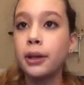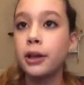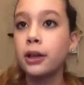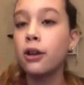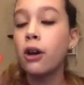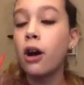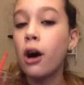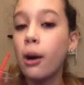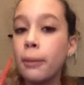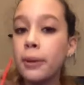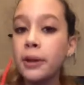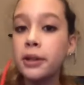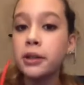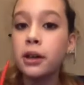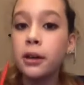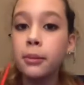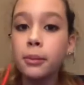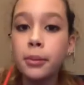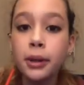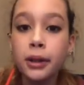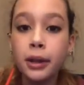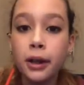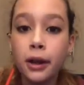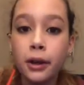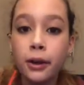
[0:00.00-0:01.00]
Comment down
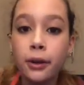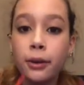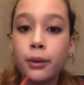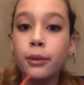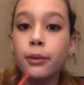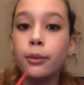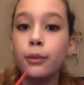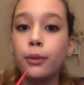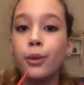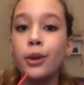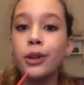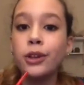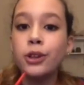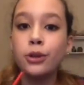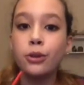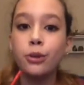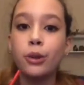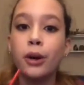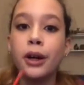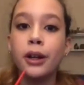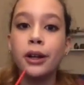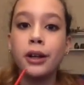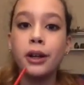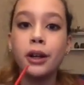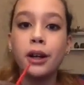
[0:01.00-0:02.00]
below which
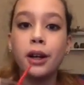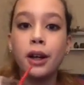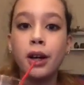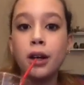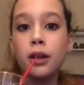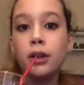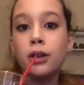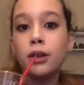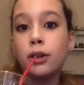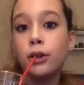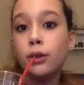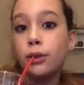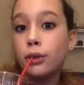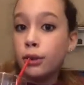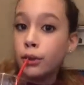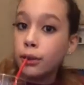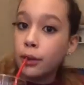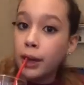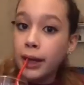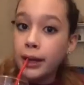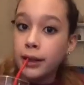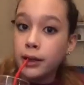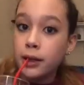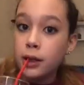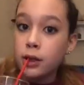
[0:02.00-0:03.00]
one you would
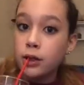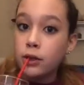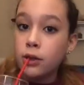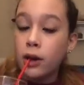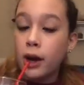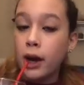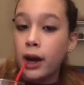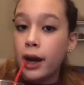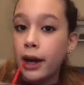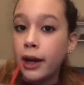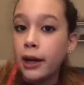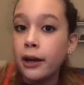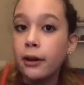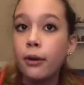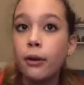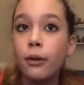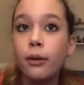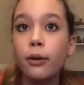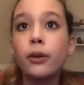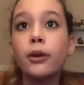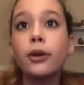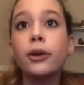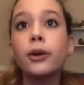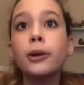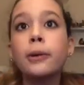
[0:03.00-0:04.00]
like to try,
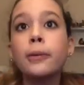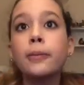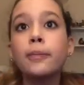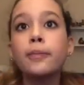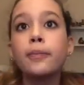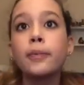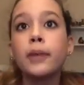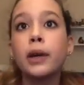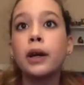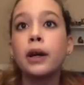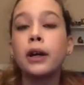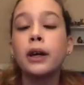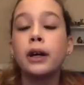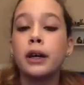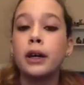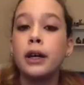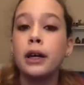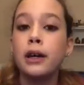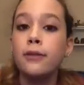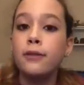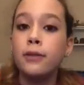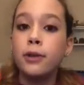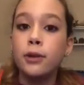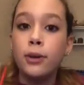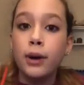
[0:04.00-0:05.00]
or
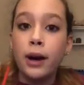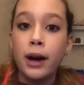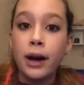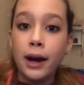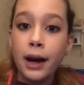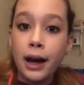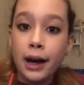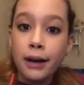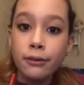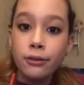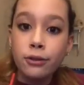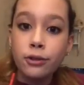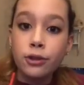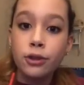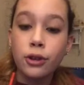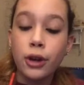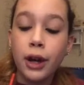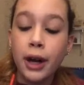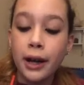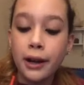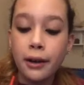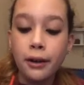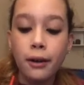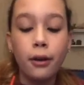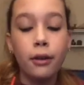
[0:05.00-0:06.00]
if you have
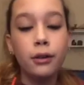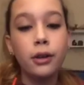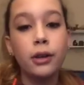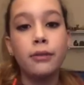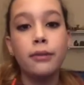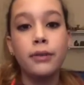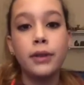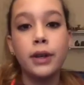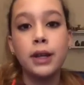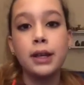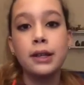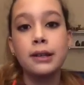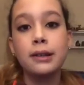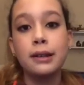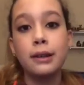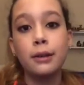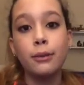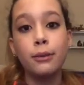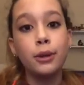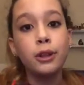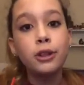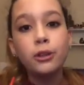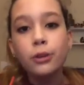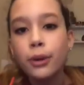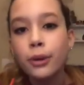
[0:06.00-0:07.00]
tried all of these,
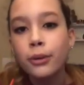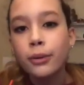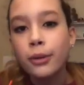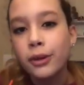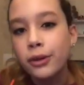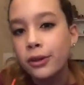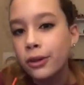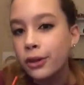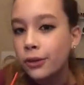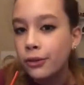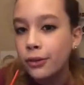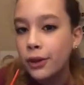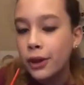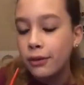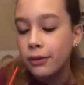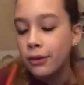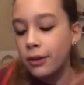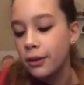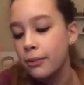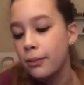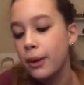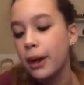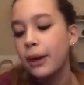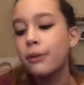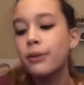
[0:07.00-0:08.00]
then which one was your
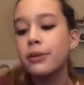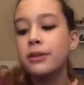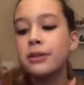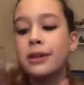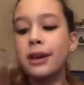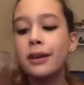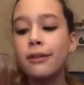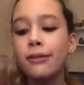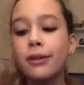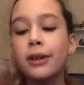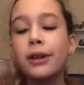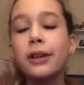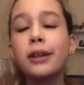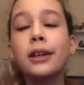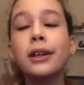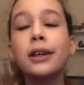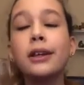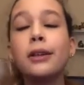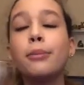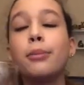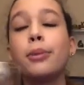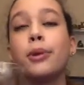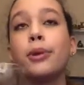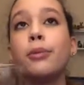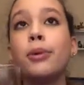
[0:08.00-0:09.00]
favorite? Mine was definitely
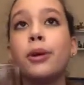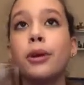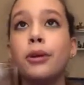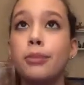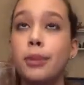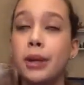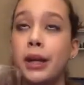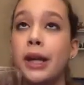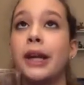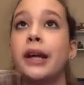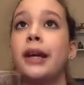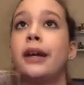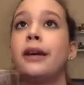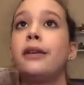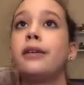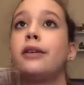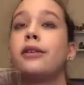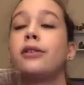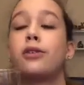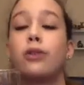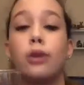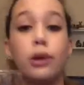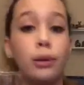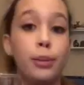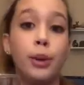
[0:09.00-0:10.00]
the blueberry banana
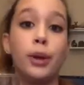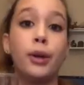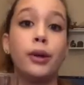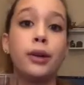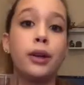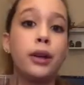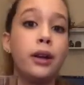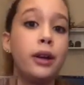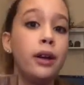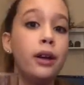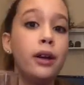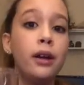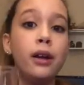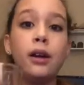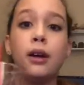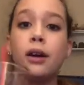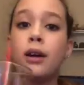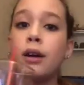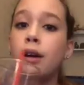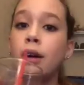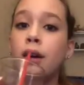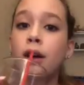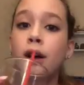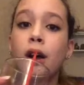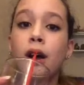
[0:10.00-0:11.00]
soy milk.
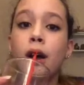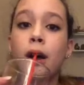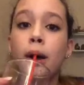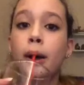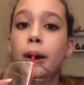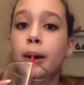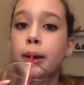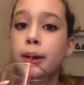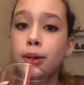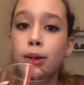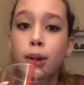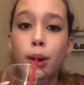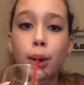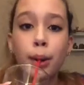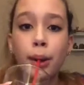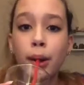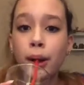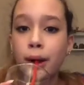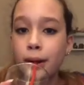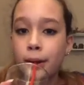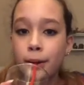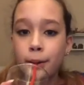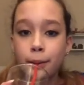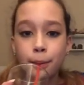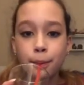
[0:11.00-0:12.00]
So good.
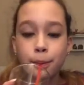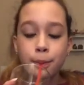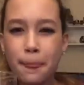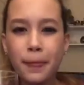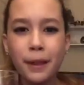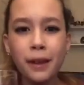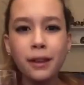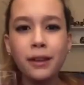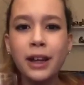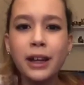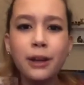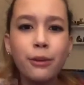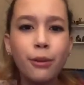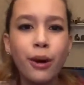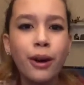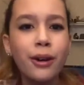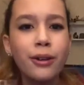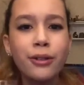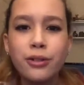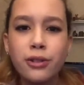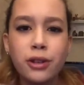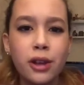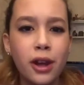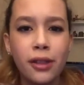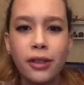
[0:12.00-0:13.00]
Like,
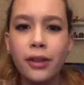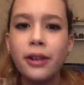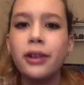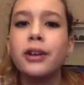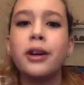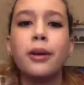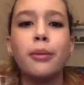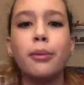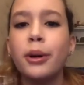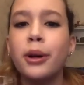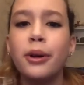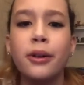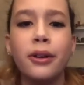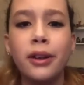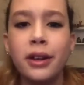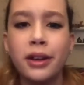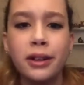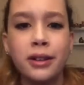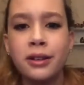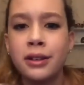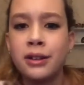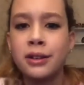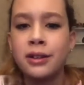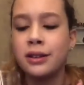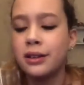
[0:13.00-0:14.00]
water's nothing compared to
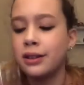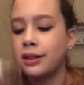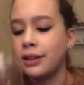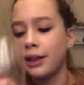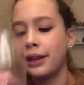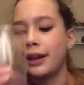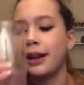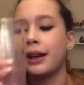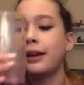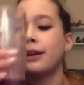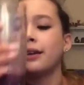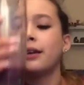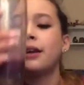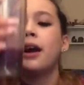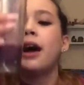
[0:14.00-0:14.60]
this. This is like...